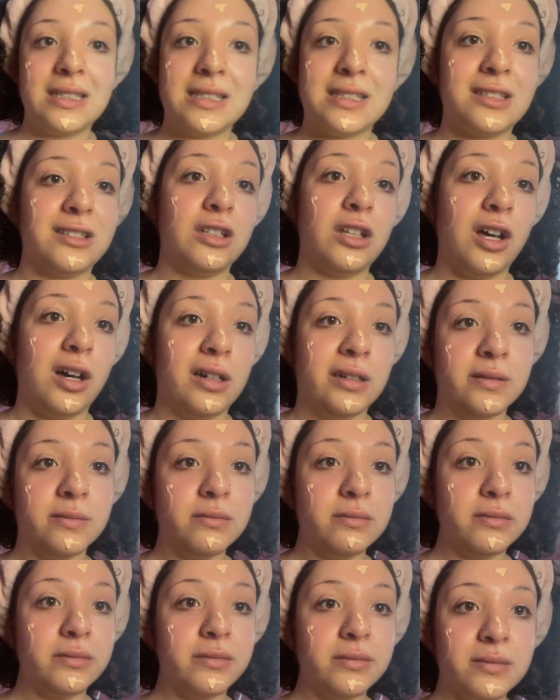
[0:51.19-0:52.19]
is a lot.
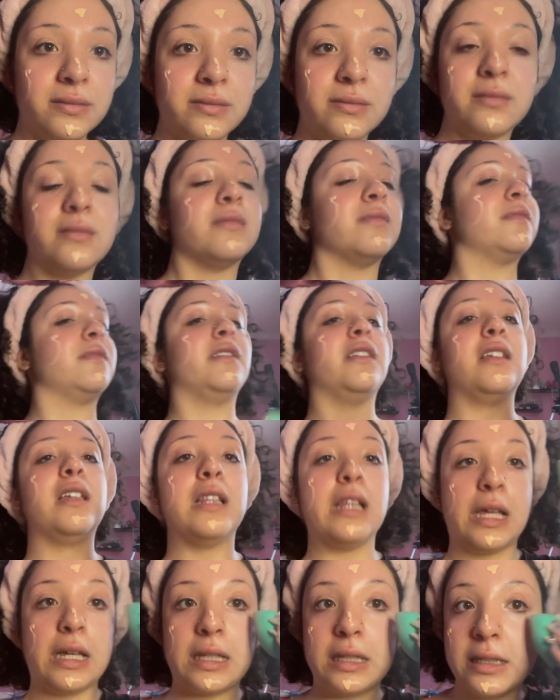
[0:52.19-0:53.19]

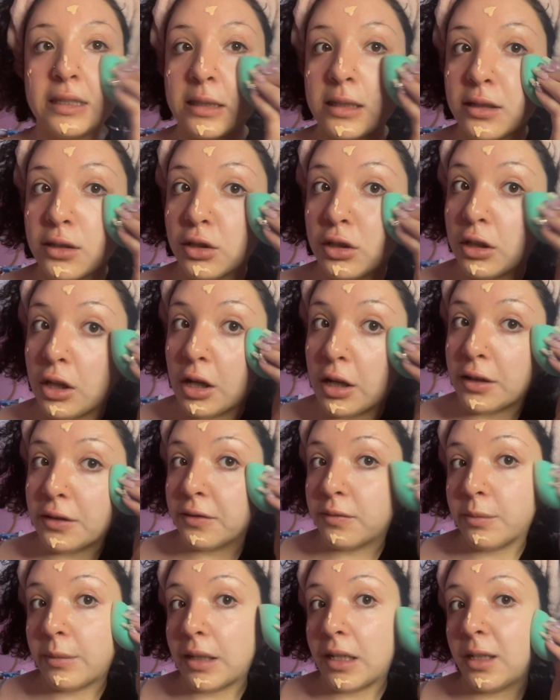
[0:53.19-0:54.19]
Like, this is a lot
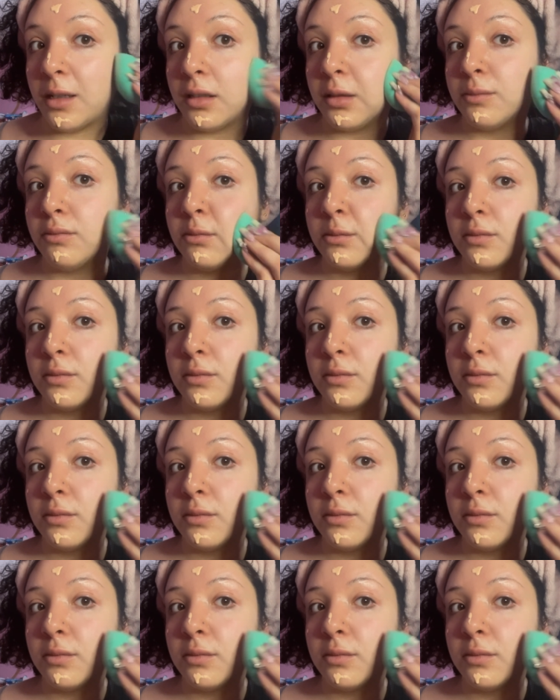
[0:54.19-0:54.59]
of makeup.